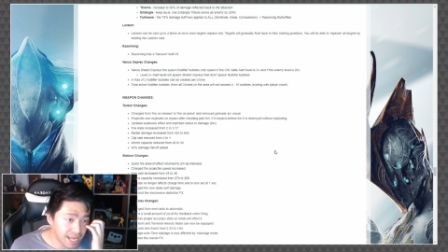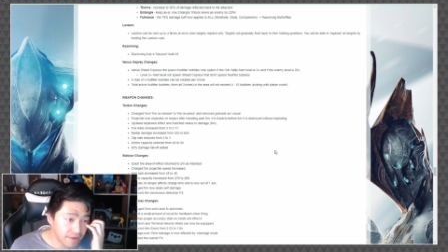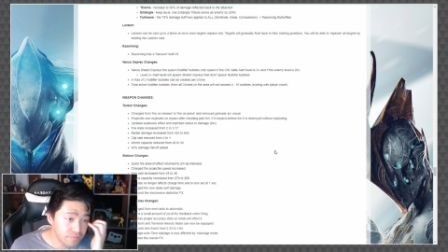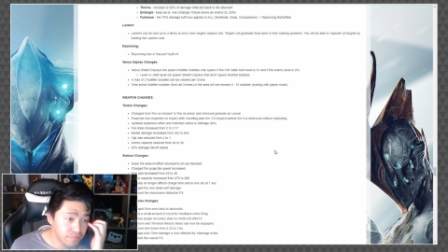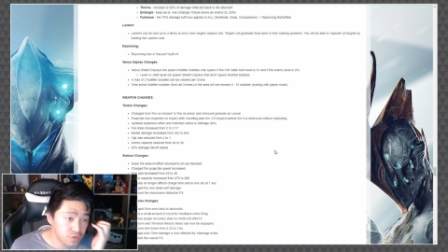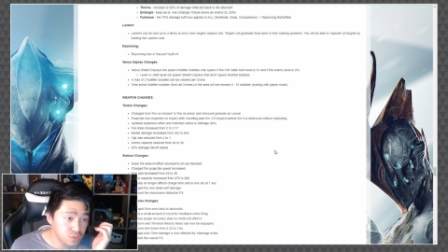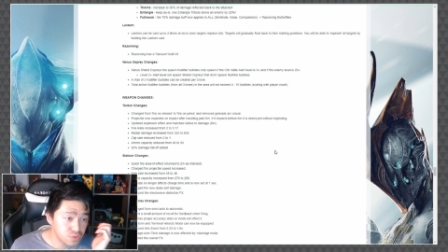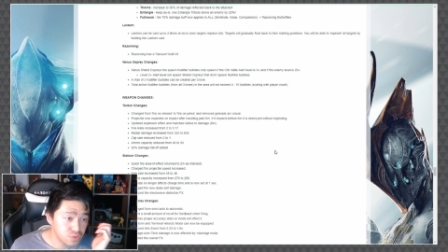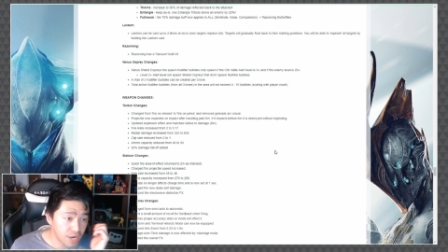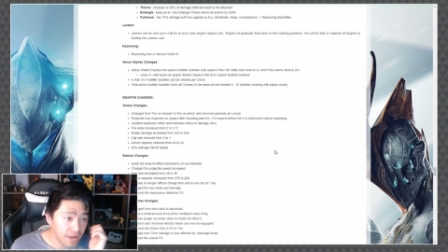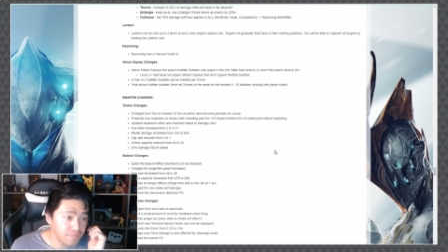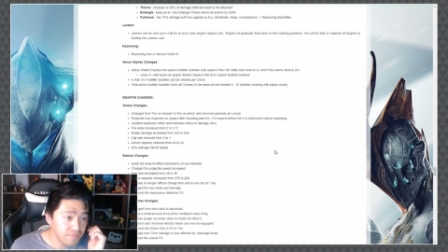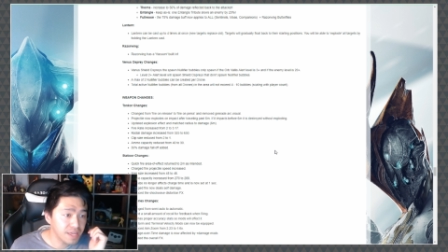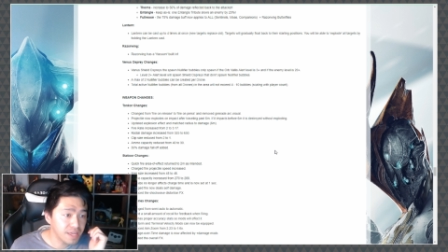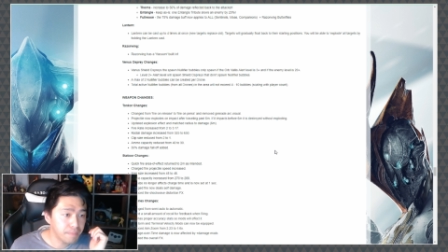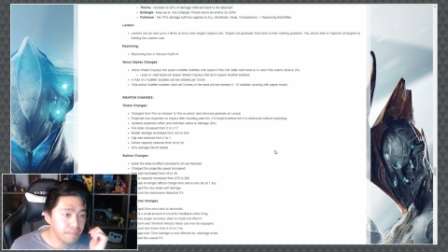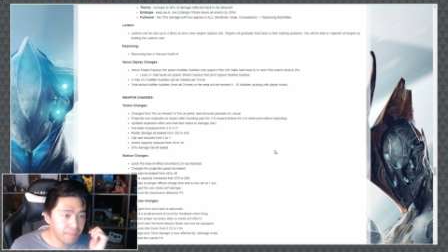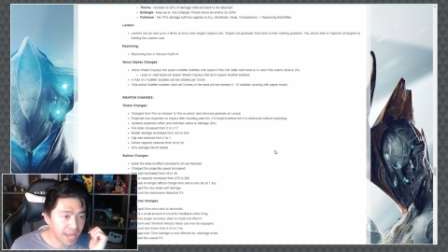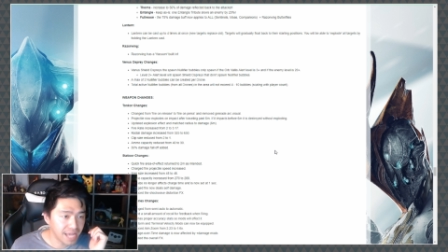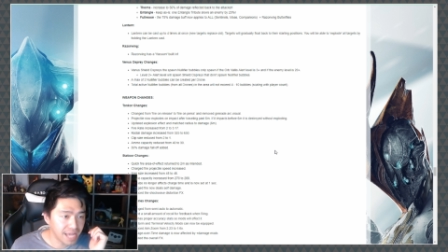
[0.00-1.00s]
after
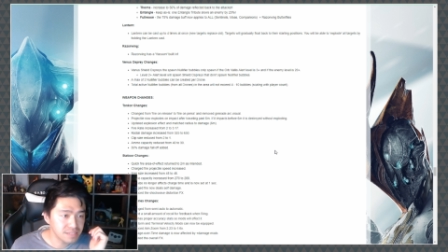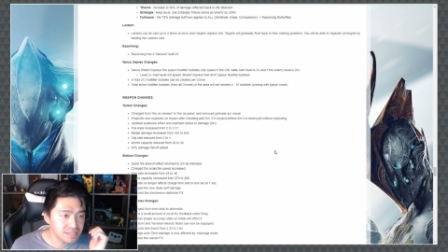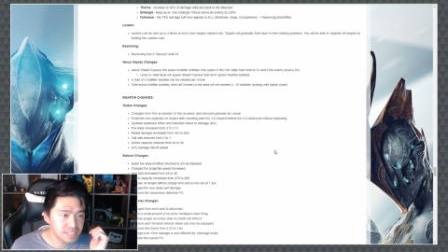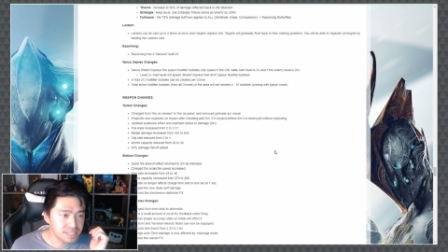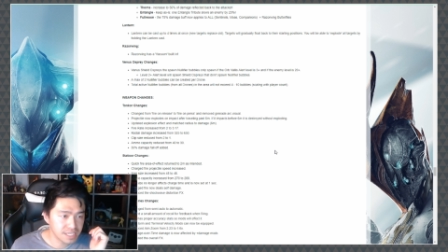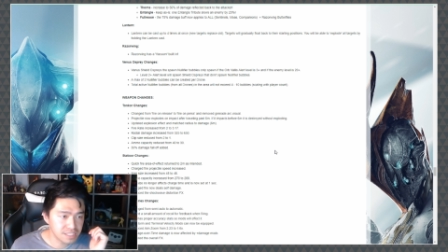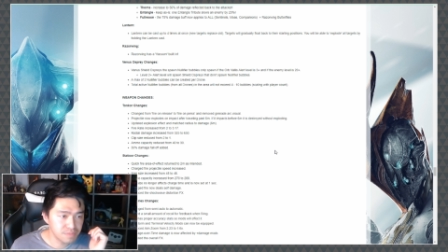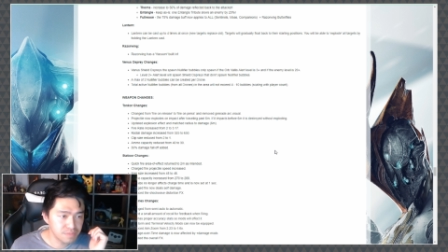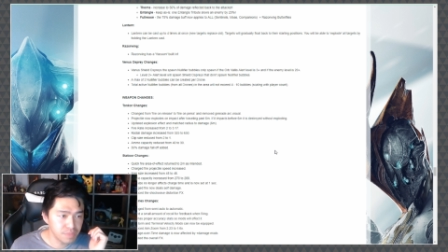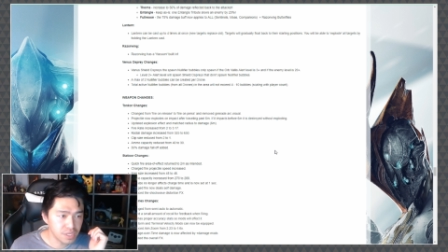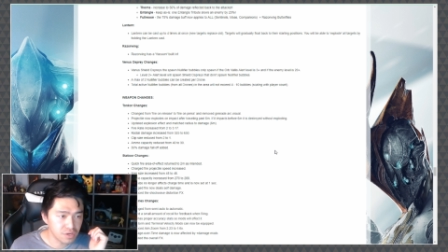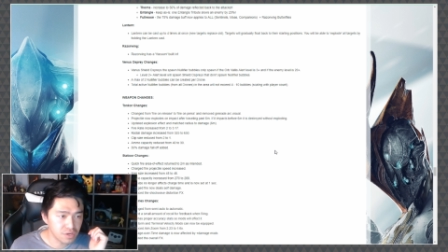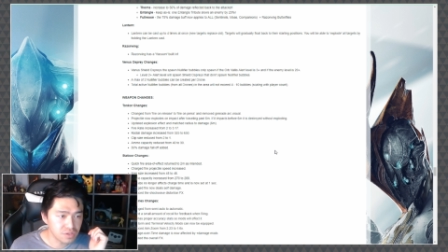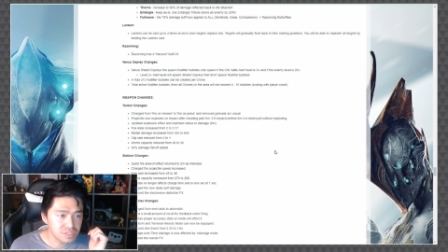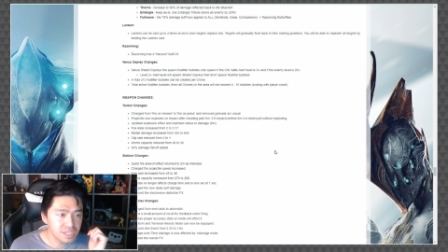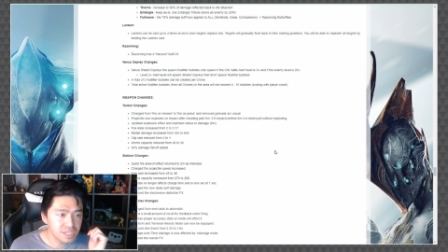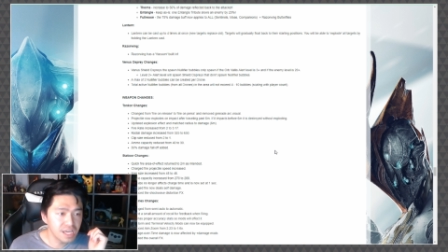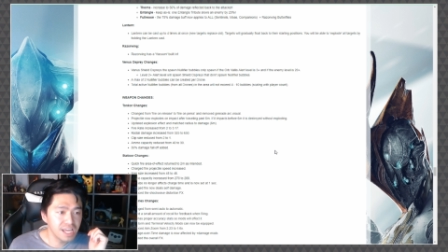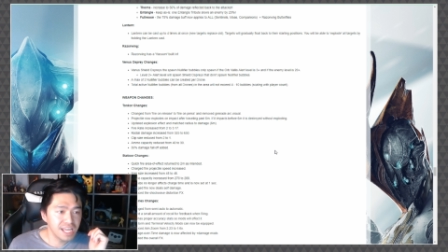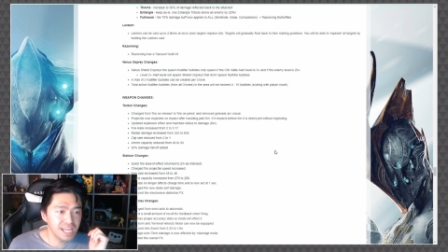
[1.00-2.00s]
traveling past 6
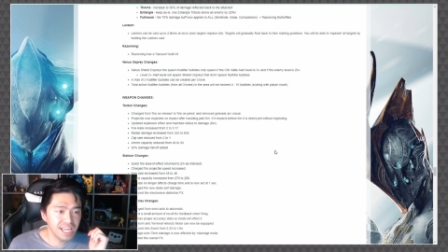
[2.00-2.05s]
meters.